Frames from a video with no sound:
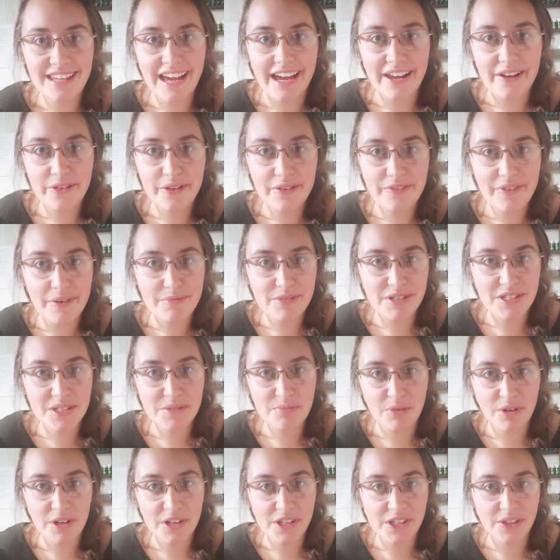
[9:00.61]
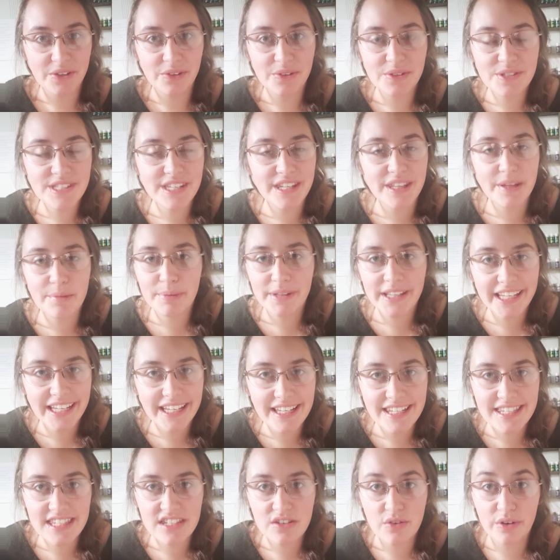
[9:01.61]
I don't know if I'm just more used to the
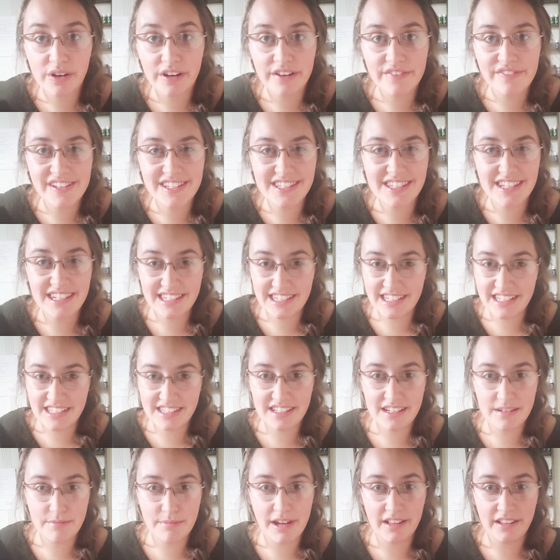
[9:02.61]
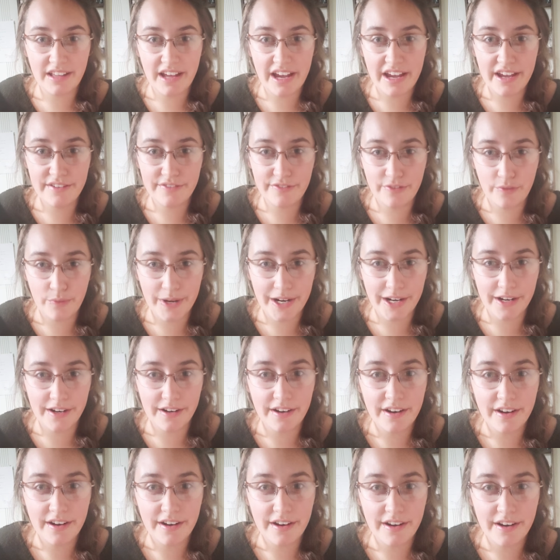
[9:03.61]
plants or if it's a season in my life
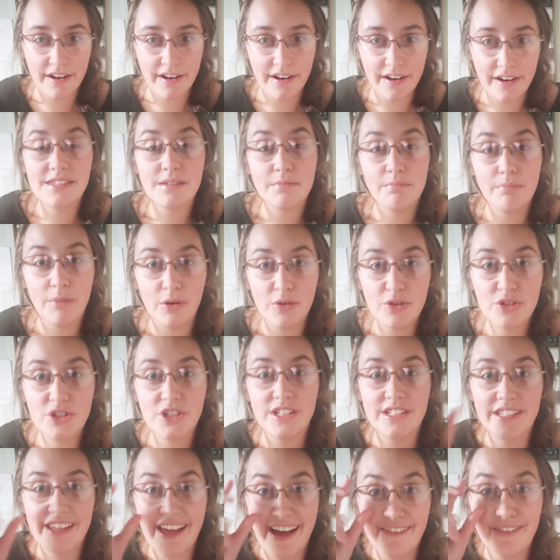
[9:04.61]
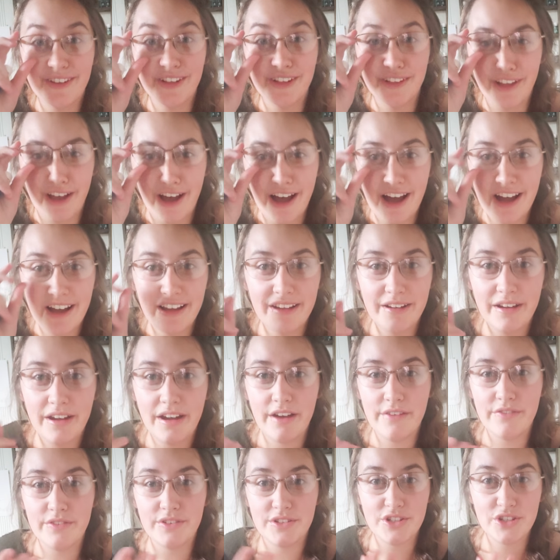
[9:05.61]
where these emotions have a lot
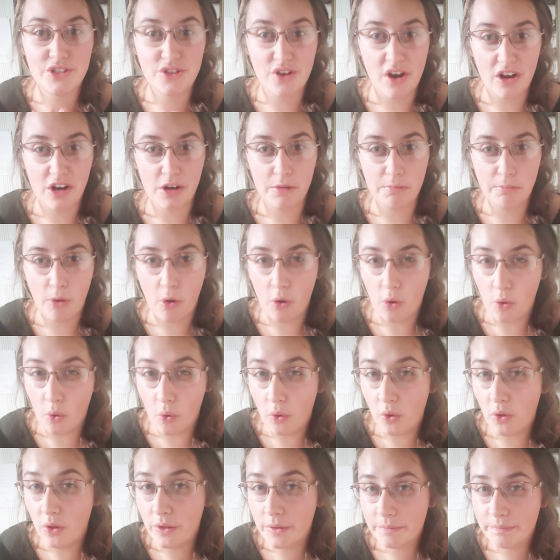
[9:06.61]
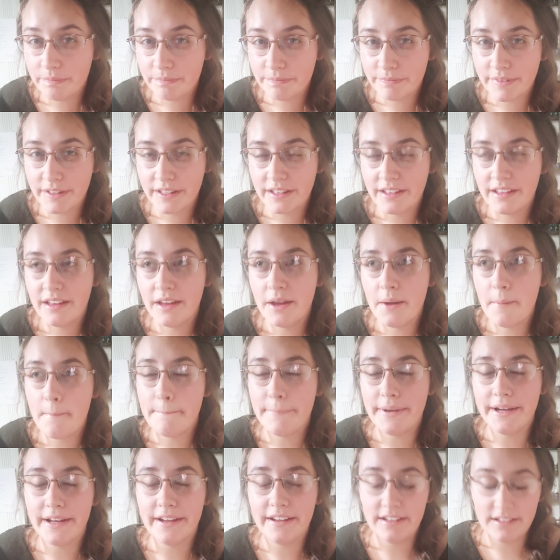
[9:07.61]
of a stronger pull,
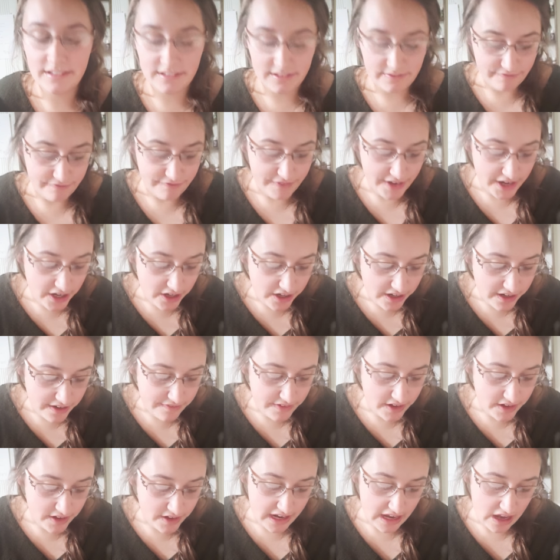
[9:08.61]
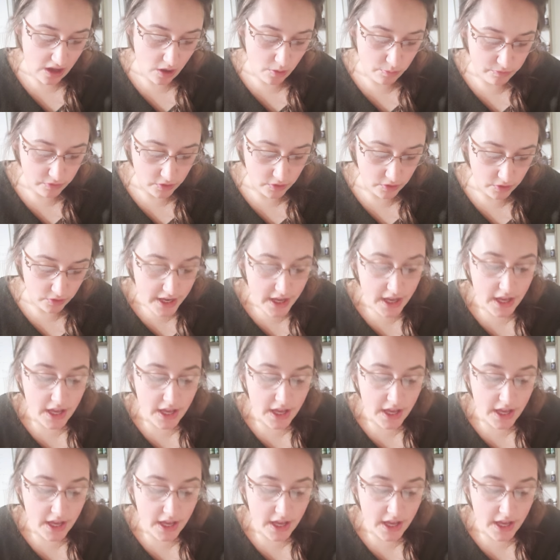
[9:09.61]
but very, very helpful.